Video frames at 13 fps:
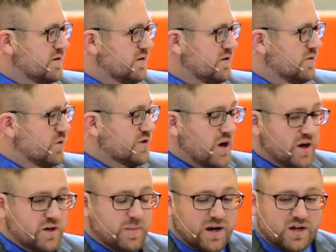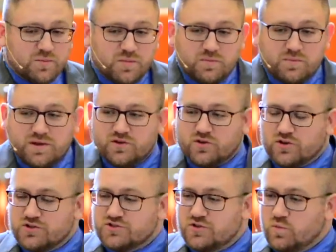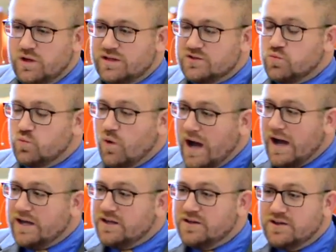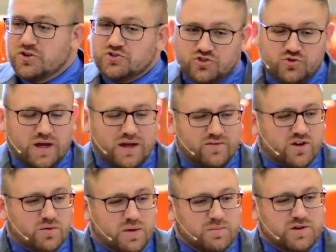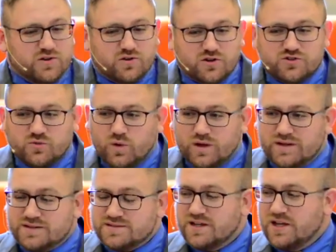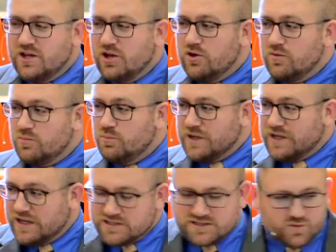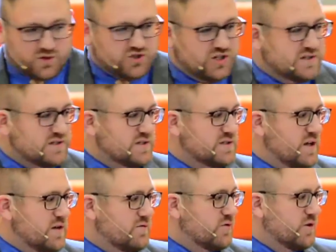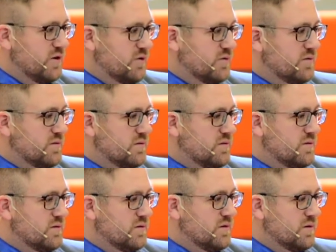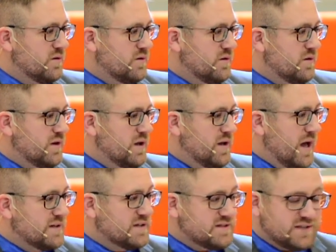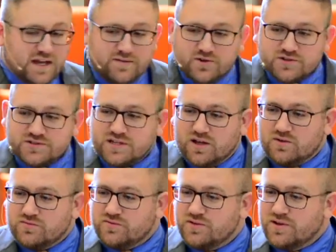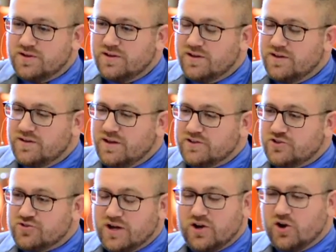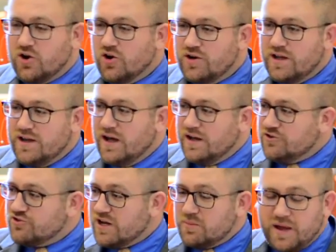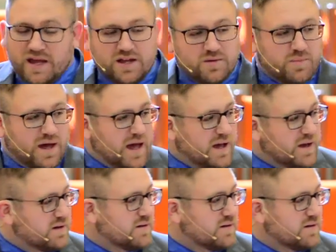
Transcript: We're talking about a commitment to Christian witness. Why should you have a commitment to Christian witness? Because of what Jesus has done for you. Not to save yourself, not to try to earn it, not to try to pay Him back,